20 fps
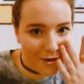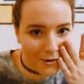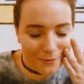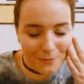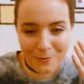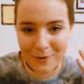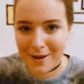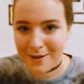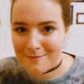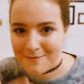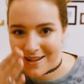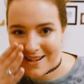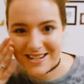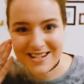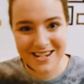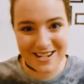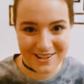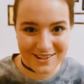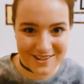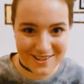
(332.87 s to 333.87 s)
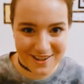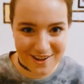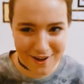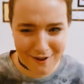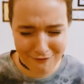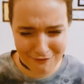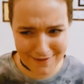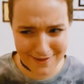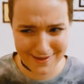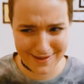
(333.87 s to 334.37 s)
wipe my tears
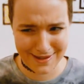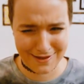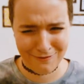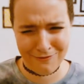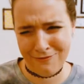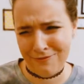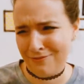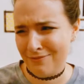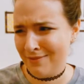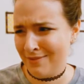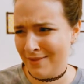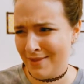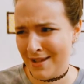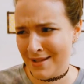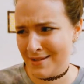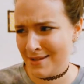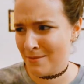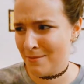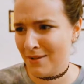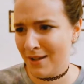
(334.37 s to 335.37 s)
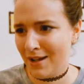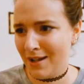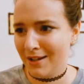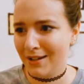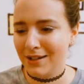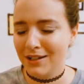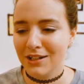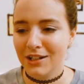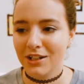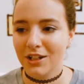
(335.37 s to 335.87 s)
off as if that's something I
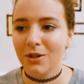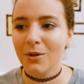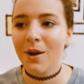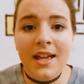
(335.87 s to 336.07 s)
could do.